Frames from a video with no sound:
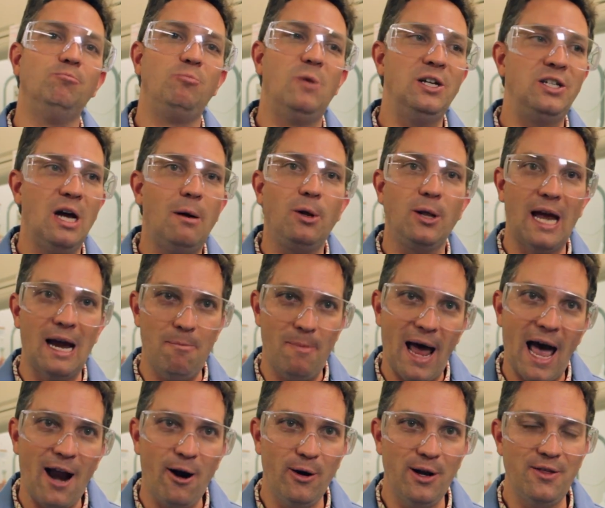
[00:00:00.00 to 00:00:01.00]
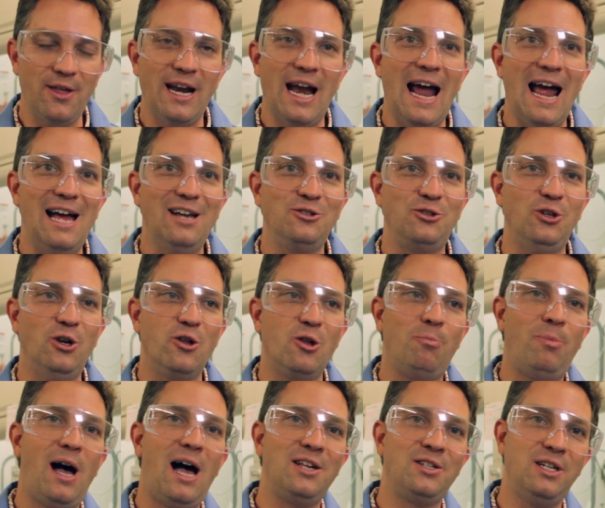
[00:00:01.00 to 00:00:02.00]
a AA battery that has the
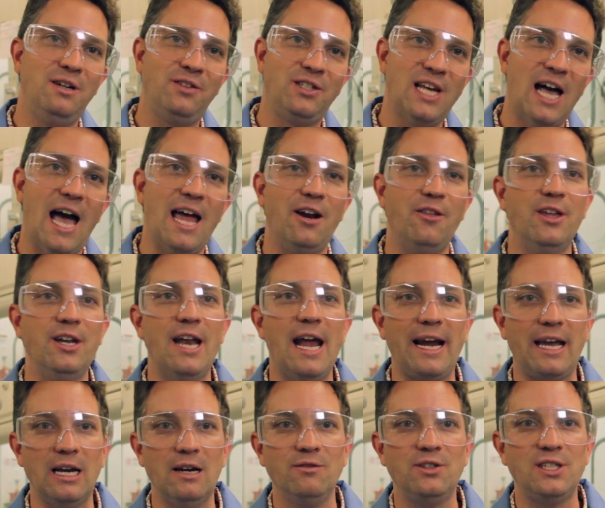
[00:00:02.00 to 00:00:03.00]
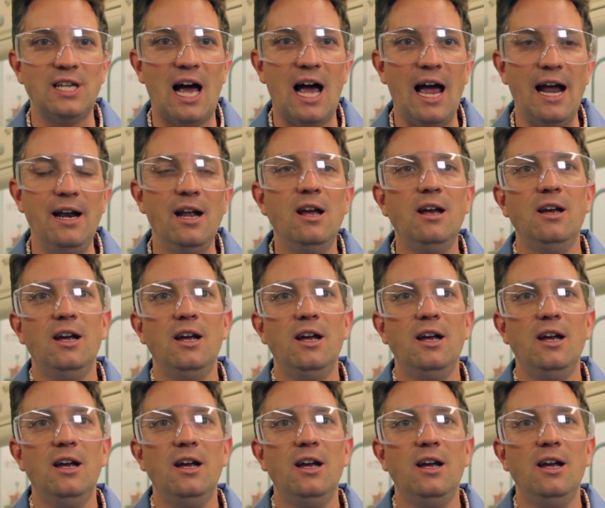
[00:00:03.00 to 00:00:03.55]
positive side and the negative side.